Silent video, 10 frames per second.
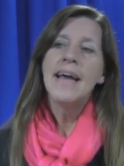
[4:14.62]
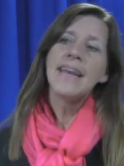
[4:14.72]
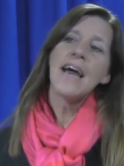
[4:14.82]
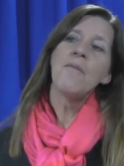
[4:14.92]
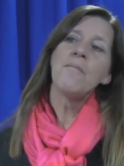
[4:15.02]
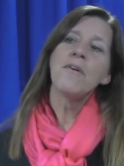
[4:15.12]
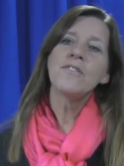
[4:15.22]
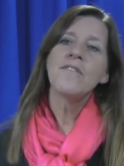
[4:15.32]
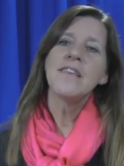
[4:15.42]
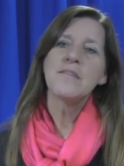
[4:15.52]
Now,
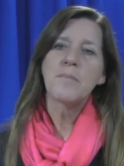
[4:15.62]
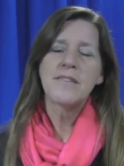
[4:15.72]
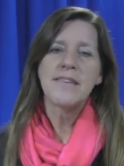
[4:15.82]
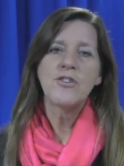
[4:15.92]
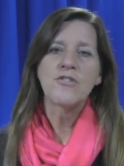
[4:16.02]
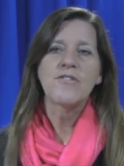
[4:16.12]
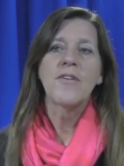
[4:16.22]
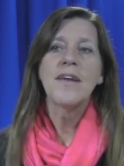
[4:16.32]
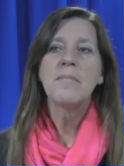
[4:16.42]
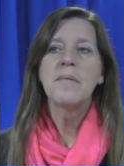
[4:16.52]
most of these procedures
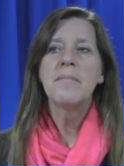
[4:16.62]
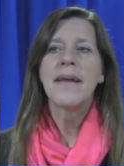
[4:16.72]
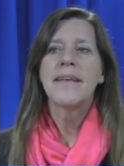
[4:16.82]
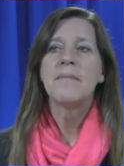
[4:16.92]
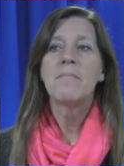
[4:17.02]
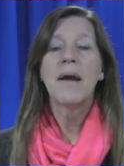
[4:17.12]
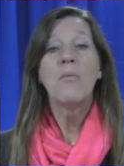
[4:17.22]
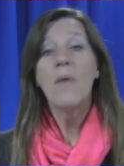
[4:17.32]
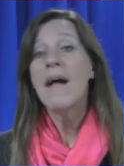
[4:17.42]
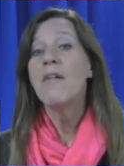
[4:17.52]
are implemented by
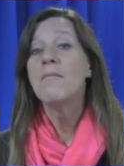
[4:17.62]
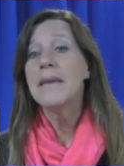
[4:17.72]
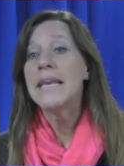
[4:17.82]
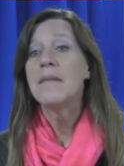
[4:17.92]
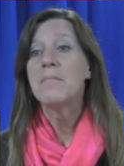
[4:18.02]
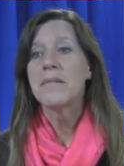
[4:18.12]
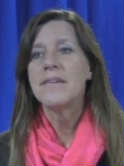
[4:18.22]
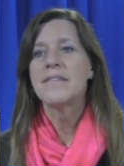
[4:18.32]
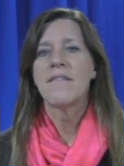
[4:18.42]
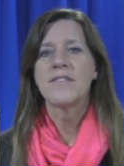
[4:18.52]
well-meaning
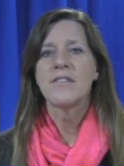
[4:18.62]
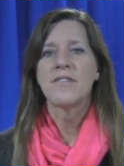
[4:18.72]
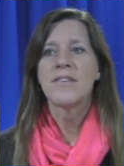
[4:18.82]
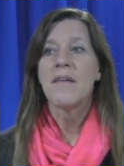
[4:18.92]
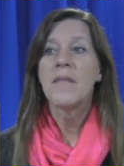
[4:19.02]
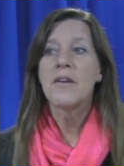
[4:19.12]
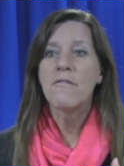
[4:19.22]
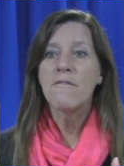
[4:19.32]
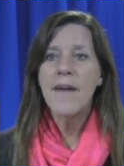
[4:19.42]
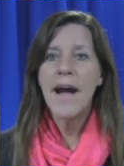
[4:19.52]
police officers that are
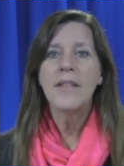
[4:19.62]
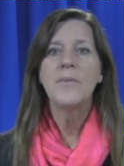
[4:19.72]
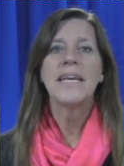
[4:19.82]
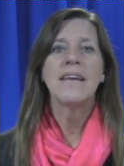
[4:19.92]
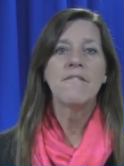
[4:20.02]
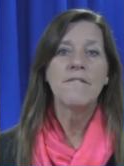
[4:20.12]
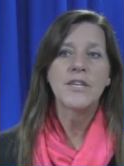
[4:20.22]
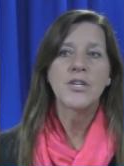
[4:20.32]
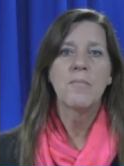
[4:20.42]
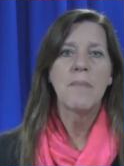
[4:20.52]
following
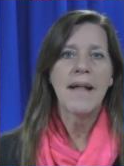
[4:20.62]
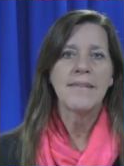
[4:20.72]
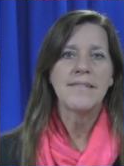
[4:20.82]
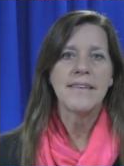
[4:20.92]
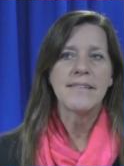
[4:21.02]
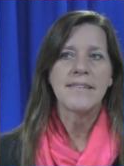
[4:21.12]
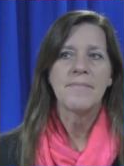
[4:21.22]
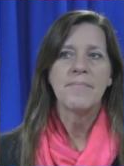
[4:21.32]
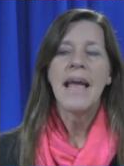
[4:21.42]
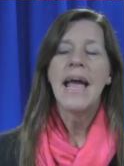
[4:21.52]
official policies.
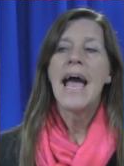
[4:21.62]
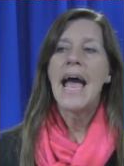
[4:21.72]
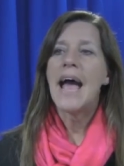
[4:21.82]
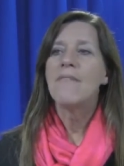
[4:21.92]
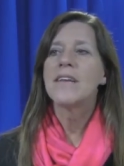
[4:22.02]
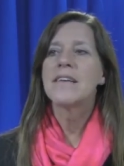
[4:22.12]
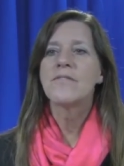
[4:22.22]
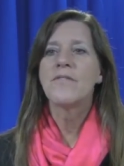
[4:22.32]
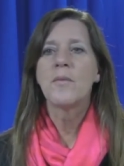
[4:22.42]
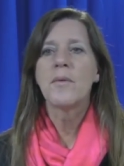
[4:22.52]

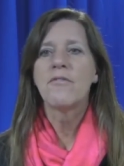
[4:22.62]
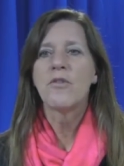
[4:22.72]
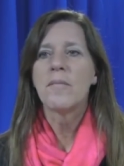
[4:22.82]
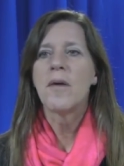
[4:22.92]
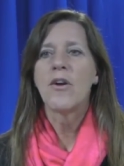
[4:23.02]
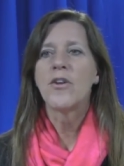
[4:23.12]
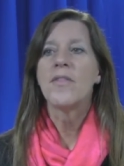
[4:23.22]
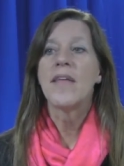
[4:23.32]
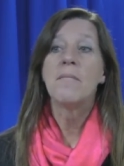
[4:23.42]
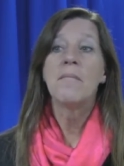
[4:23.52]
Advocates for reform argue
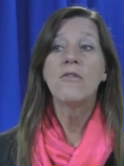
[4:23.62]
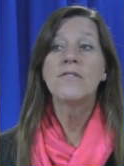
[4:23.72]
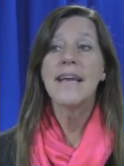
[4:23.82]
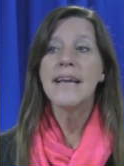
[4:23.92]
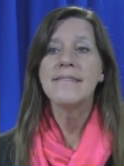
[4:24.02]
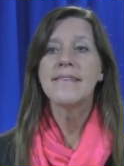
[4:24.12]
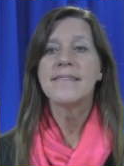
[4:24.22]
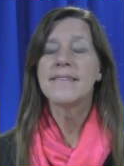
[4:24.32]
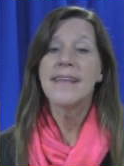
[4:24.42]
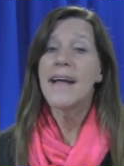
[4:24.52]
that in most cases
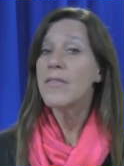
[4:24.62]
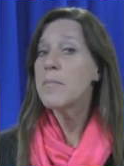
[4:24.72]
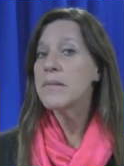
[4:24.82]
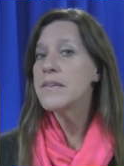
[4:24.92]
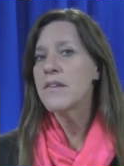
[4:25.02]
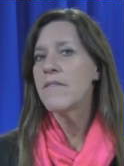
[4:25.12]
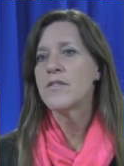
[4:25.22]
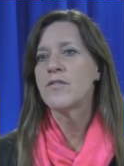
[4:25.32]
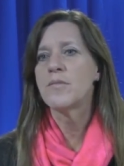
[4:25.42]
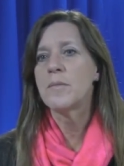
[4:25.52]
it's not the police
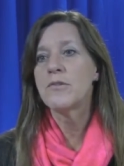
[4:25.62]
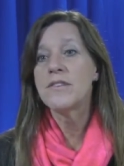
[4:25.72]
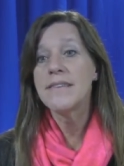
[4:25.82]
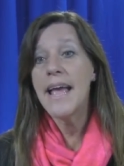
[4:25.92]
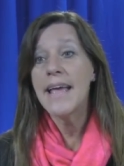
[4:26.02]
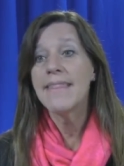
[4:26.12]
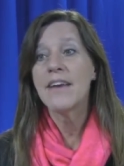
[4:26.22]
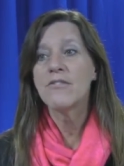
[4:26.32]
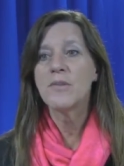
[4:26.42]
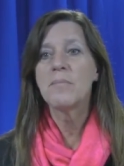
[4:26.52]
officers per se
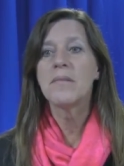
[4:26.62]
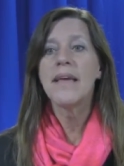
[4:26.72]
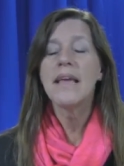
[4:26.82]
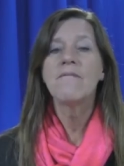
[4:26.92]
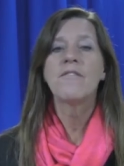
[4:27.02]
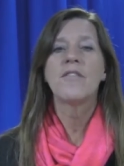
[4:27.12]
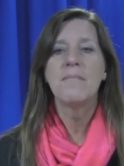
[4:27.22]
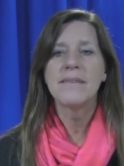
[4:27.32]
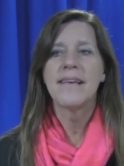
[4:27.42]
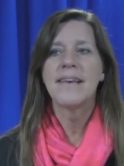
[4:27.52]
that are to blame for the
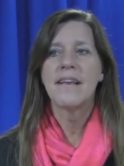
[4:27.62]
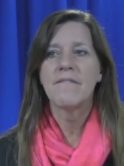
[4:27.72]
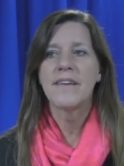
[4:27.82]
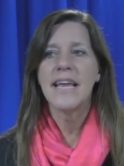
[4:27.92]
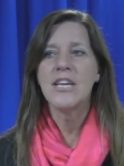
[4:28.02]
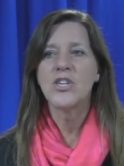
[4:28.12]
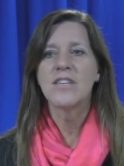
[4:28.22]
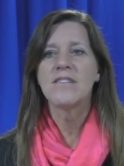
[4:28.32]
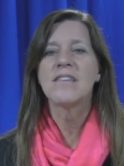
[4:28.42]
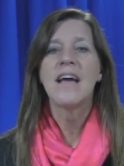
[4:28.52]

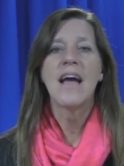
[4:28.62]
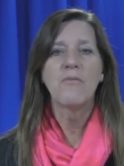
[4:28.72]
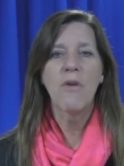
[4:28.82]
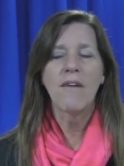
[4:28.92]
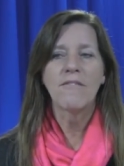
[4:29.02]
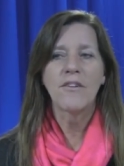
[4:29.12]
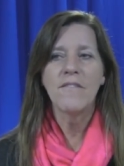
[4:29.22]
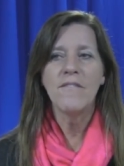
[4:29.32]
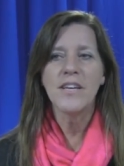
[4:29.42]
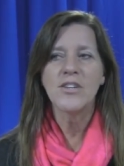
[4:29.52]
misidentifications and wrongful
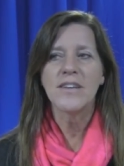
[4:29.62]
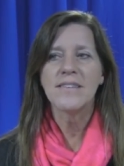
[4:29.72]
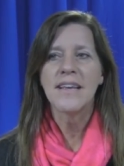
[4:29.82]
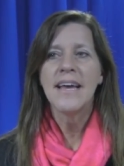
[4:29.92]
convictions,